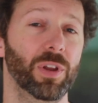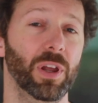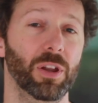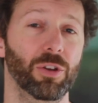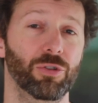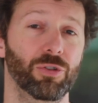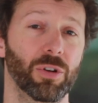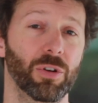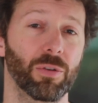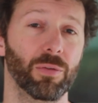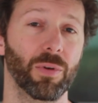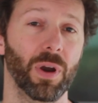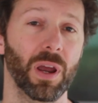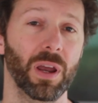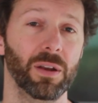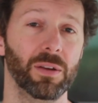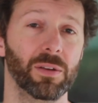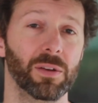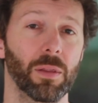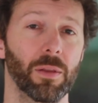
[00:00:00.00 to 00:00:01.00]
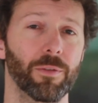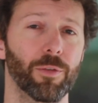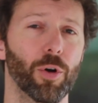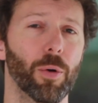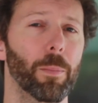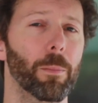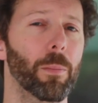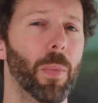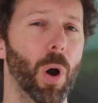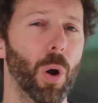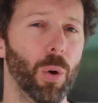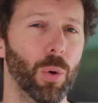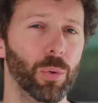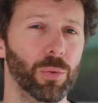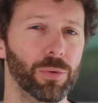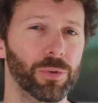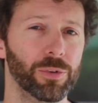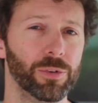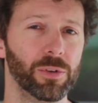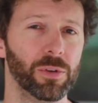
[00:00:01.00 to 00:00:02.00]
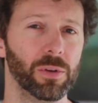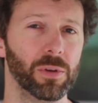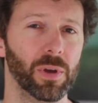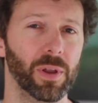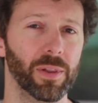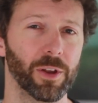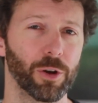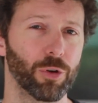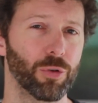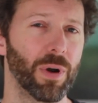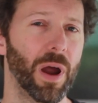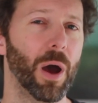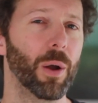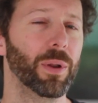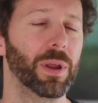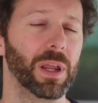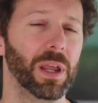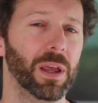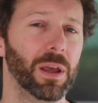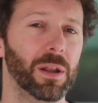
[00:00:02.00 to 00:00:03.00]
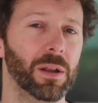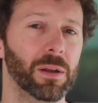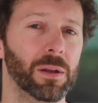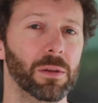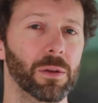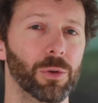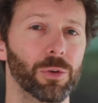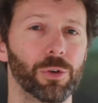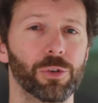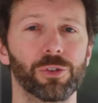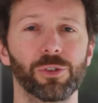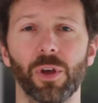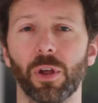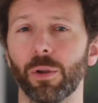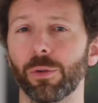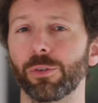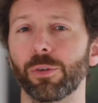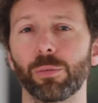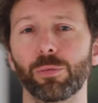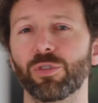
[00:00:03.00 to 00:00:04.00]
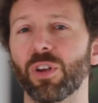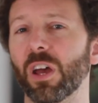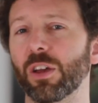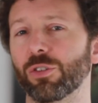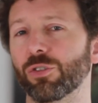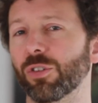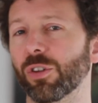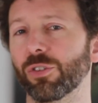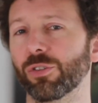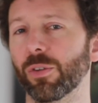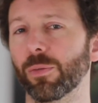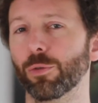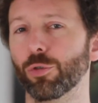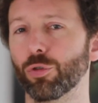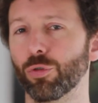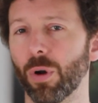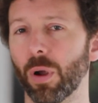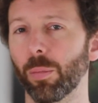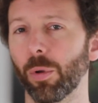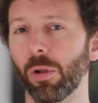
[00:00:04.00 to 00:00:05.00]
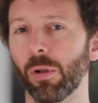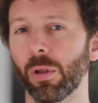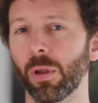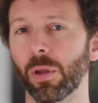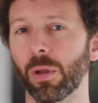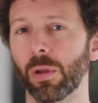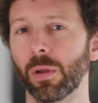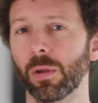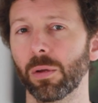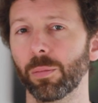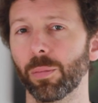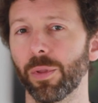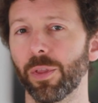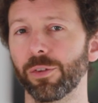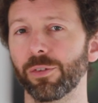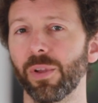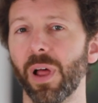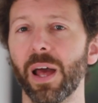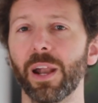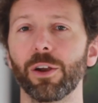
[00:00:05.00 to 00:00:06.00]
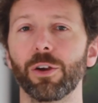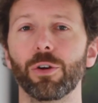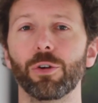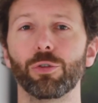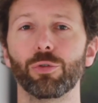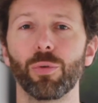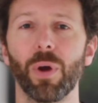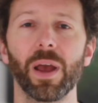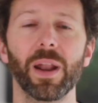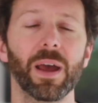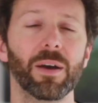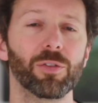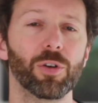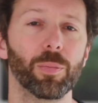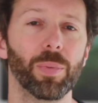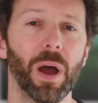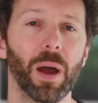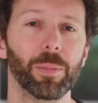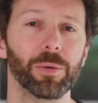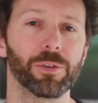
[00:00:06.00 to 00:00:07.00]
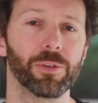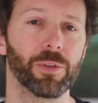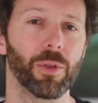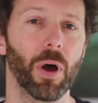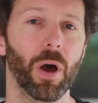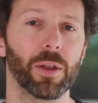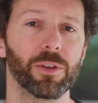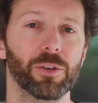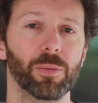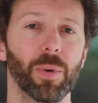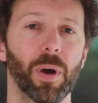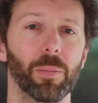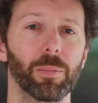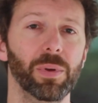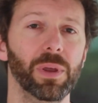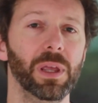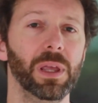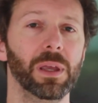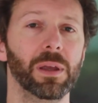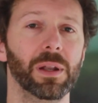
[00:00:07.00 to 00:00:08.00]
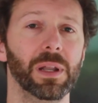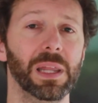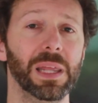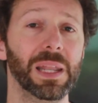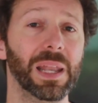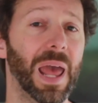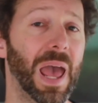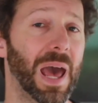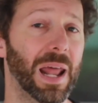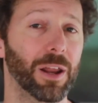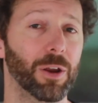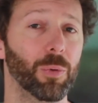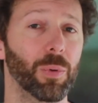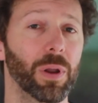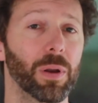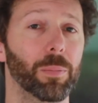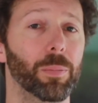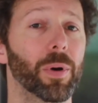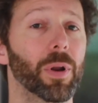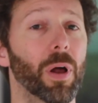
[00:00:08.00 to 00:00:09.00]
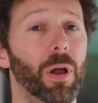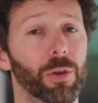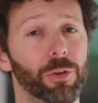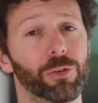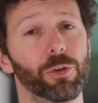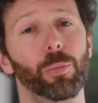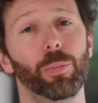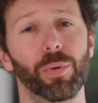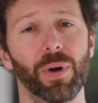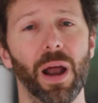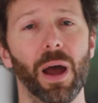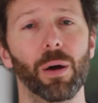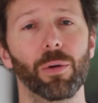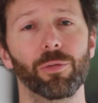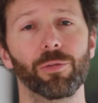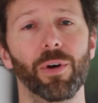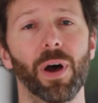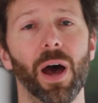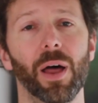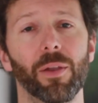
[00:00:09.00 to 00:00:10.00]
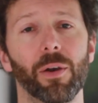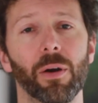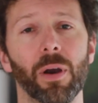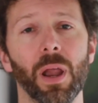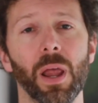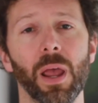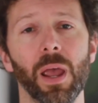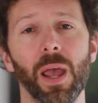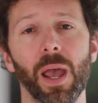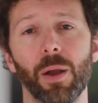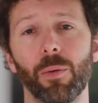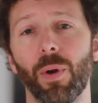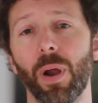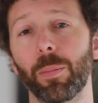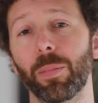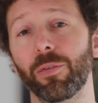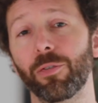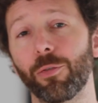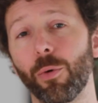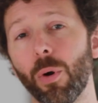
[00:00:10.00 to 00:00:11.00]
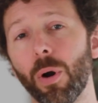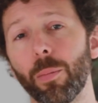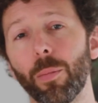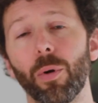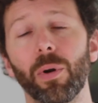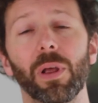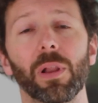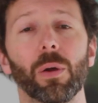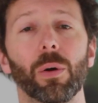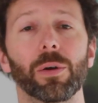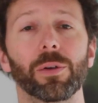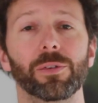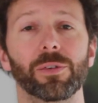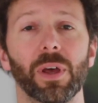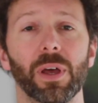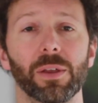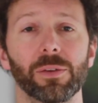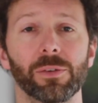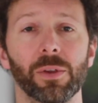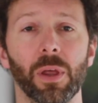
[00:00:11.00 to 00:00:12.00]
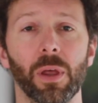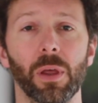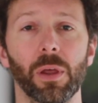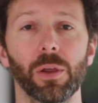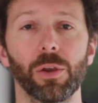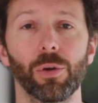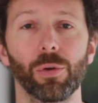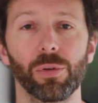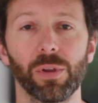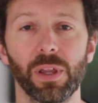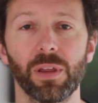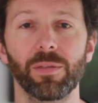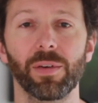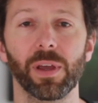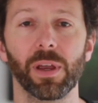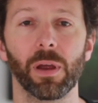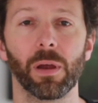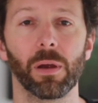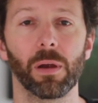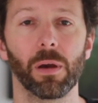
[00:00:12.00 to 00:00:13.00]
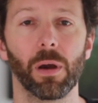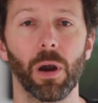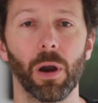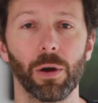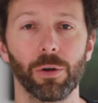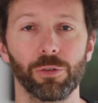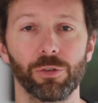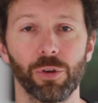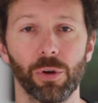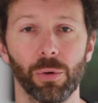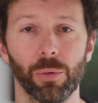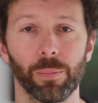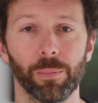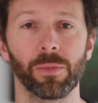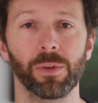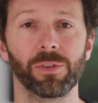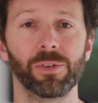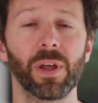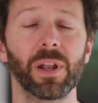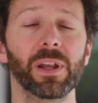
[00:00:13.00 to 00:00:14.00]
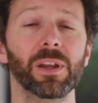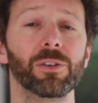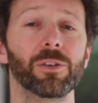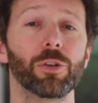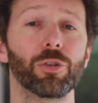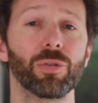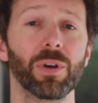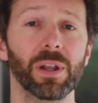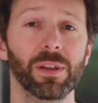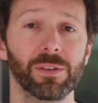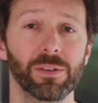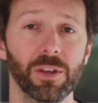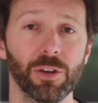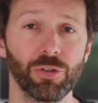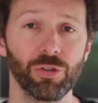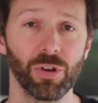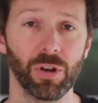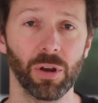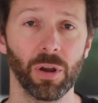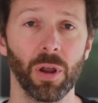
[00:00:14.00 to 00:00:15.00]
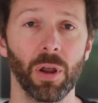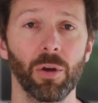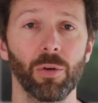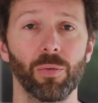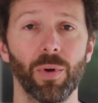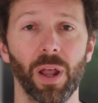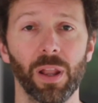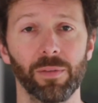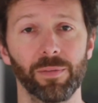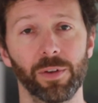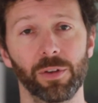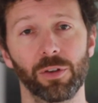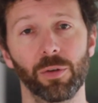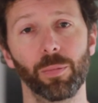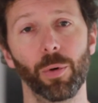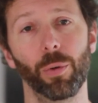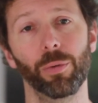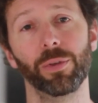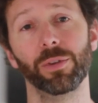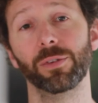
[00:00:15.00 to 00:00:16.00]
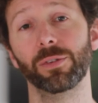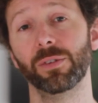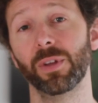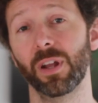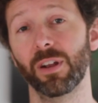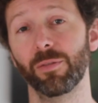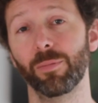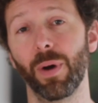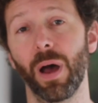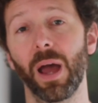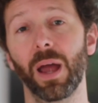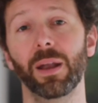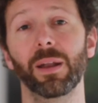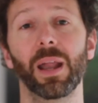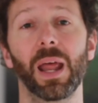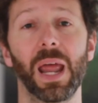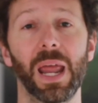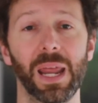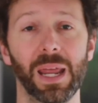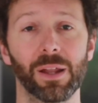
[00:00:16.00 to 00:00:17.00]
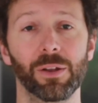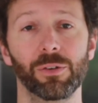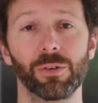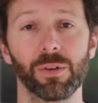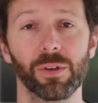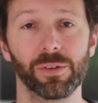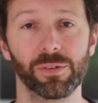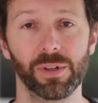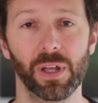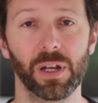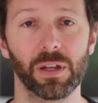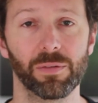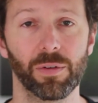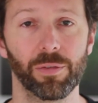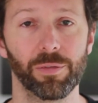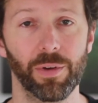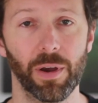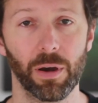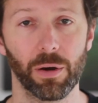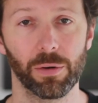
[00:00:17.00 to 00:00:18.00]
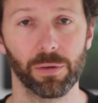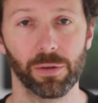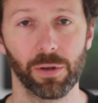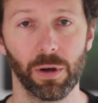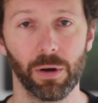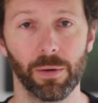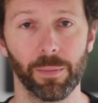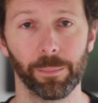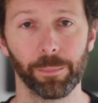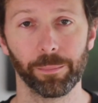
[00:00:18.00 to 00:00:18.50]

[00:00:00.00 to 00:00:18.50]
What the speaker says: tension, right? The verb moans and the crowding in, those are subtle suggestions of trouble. But this line occurs right after Papa's thoughts about being an inadequate but also proud father, and right before Marie-Laure says, "You're leaving, aren't you?" The setting is a transition relevant to both his state of mind and to the state of affairs here.